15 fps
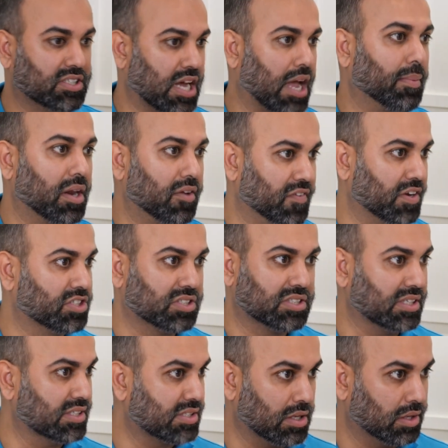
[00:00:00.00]
timing, and
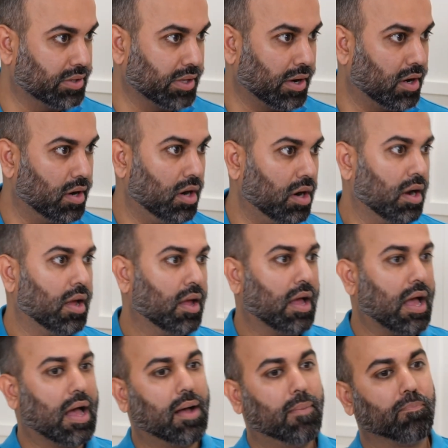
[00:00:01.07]
efficiency is still there.
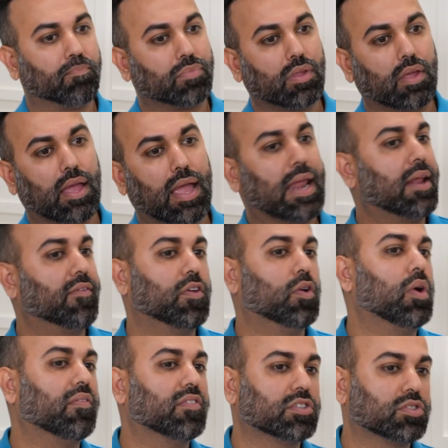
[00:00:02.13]
And if you
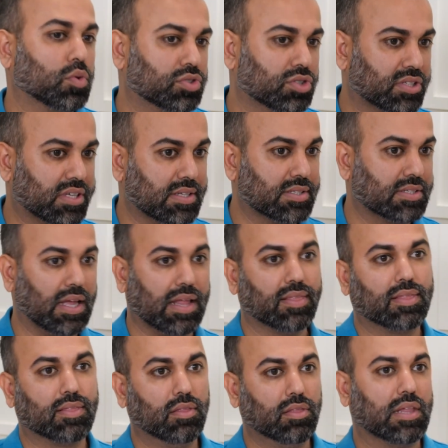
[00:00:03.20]
don't have the social skills,
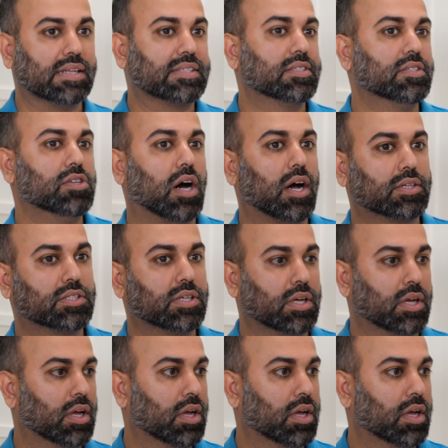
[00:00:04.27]
and that's not